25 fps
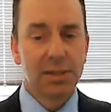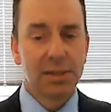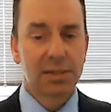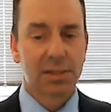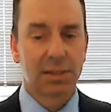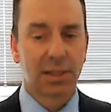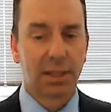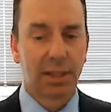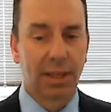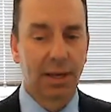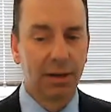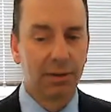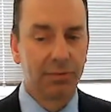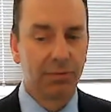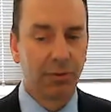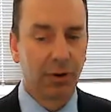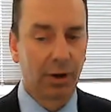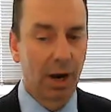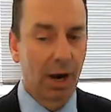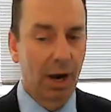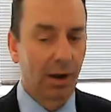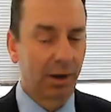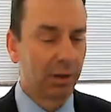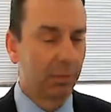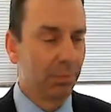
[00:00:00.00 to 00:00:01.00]
slated
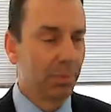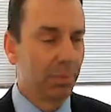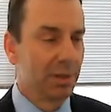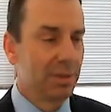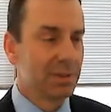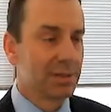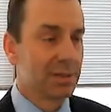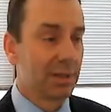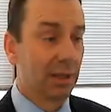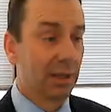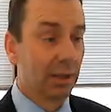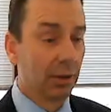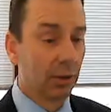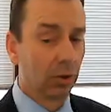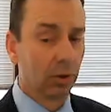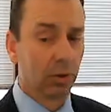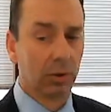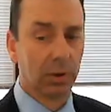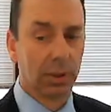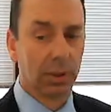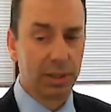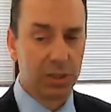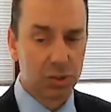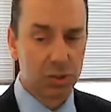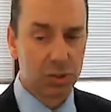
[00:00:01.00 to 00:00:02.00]
for occupancy in
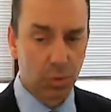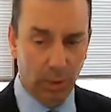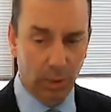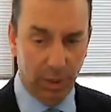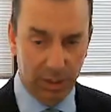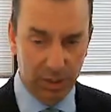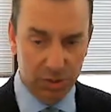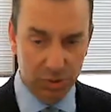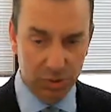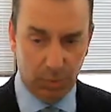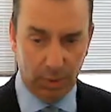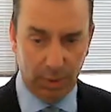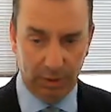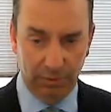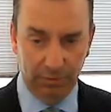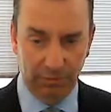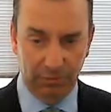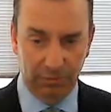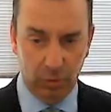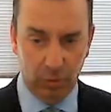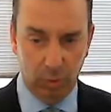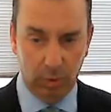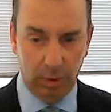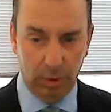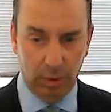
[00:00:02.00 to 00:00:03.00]
early
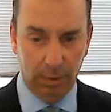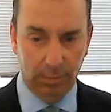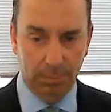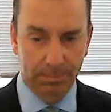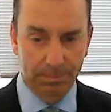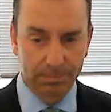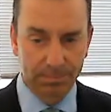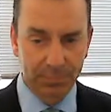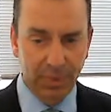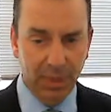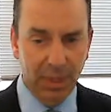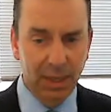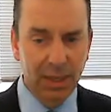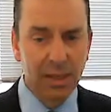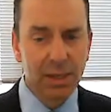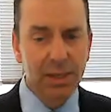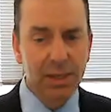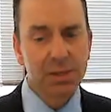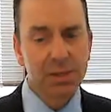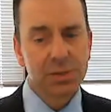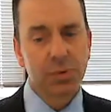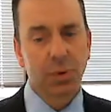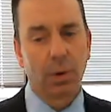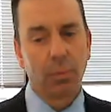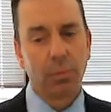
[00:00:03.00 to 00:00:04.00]
2024.
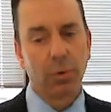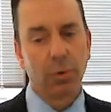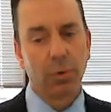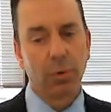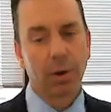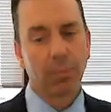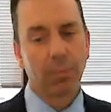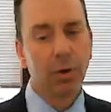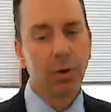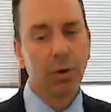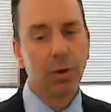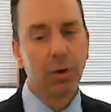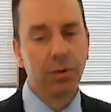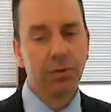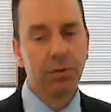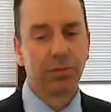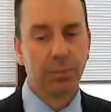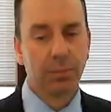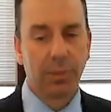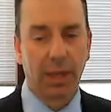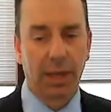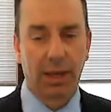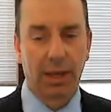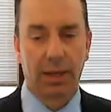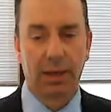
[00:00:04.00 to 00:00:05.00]
So I want to move
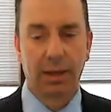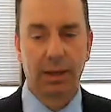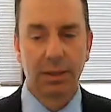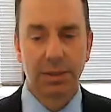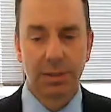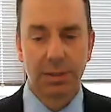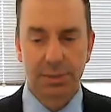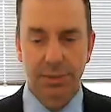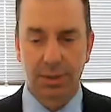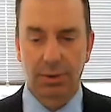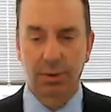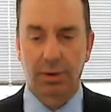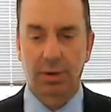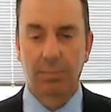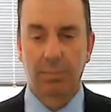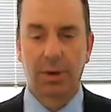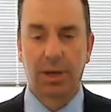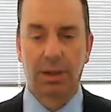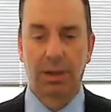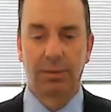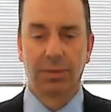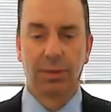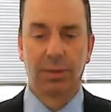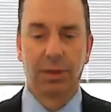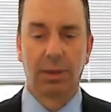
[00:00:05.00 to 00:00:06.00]
from that and talk
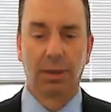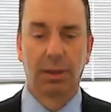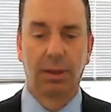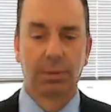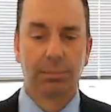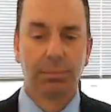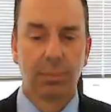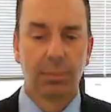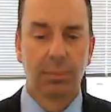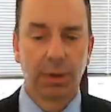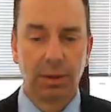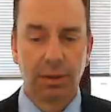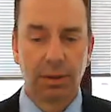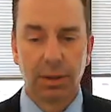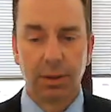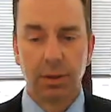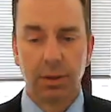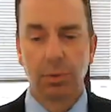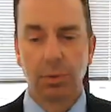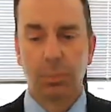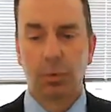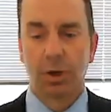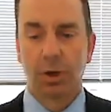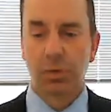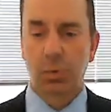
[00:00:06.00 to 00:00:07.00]
about the
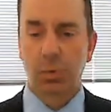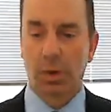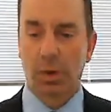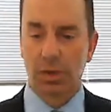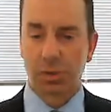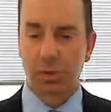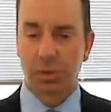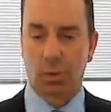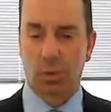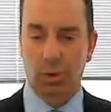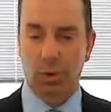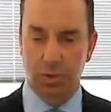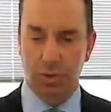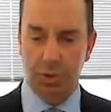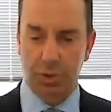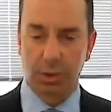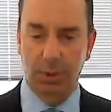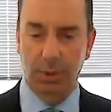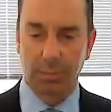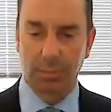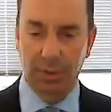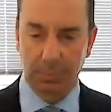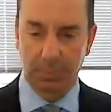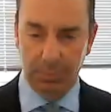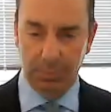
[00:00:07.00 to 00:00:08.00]
New Bridge wastewater
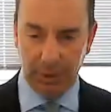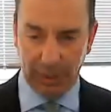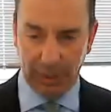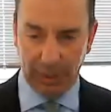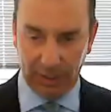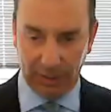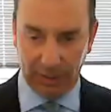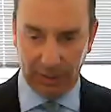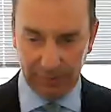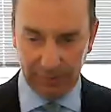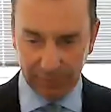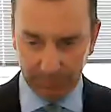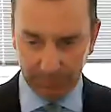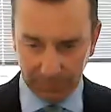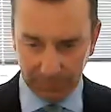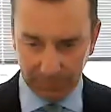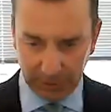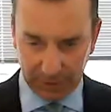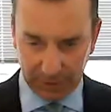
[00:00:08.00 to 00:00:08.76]
treatment plant.